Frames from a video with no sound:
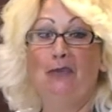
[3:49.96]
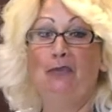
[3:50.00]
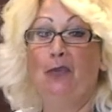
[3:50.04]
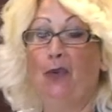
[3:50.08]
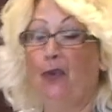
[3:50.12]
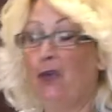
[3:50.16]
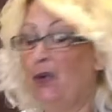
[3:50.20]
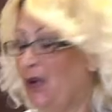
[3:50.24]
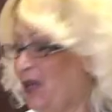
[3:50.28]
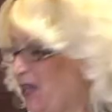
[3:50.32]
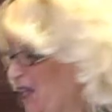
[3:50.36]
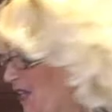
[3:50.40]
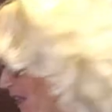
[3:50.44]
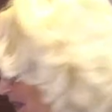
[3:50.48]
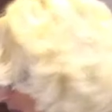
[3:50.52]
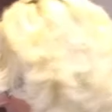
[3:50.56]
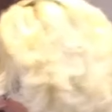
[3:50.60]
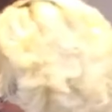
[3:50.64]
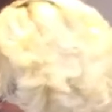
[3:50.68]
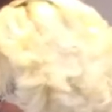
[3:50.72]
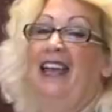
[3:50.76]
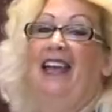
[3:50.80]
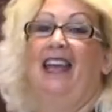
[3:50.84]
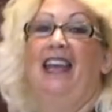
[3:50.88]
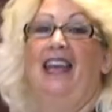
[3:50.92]
boil.
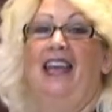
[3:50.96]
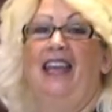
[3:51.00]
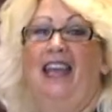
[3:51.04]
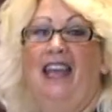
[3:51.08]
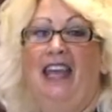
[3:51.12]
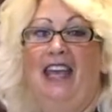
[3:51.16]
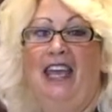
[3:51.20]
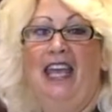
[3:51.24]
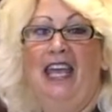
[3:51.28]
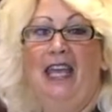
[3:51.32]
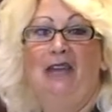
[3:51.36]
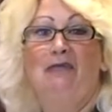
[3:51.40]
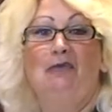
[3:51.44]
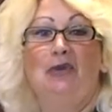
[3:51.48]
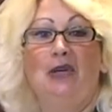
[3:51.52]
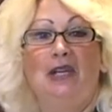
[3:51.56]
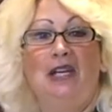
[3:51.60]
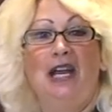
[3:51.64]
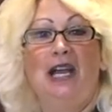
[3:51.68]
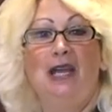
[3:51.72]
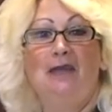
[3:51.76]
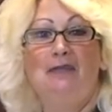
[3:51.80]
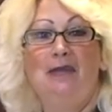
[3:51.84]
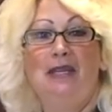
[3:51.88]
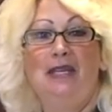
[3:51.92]
And what
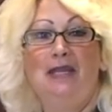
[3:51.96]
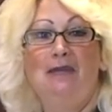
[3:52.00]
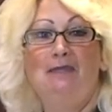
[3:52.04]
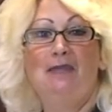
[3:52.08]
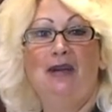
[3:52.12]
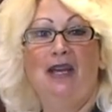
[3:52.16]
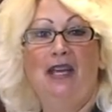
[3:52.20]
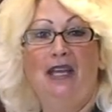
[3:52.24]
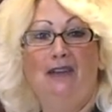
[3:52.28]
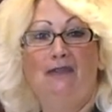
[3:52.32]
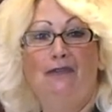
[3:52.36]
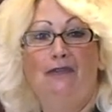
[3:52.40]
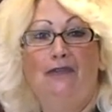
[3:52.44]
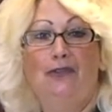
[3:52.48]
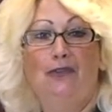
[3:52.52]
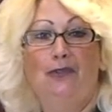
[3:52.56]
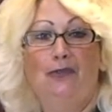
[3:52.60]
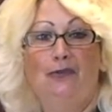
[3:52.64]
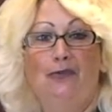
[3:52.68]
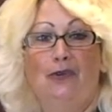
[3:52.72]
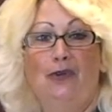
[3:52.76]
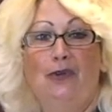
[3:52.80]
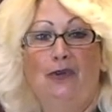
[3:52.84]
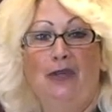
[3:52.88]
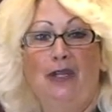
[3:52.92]
I mean by a full
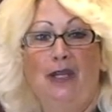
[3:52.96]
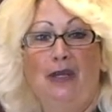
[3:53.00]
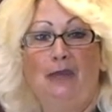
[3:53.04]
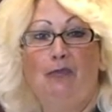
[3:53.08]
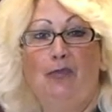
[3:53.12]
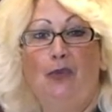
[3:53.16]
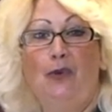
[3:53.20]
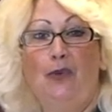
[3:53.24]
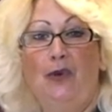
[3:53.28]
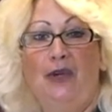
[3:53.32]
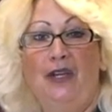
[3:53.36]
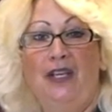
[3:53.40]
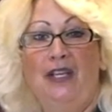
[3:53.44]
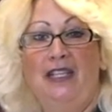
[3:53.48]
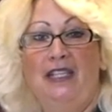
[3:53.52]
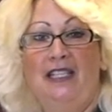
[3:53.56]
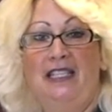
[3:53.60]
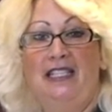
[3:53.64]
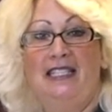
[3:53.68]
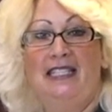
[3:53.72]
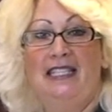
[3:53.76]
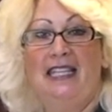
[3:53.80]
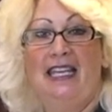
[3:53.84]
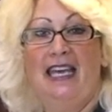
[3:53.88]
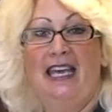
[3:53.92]
rolling boil
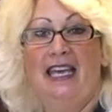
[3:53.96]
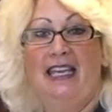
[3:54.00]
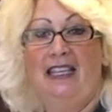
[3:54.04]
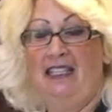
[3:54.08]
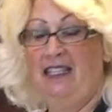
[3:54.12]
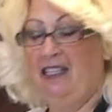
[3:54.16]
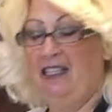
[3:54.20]
is that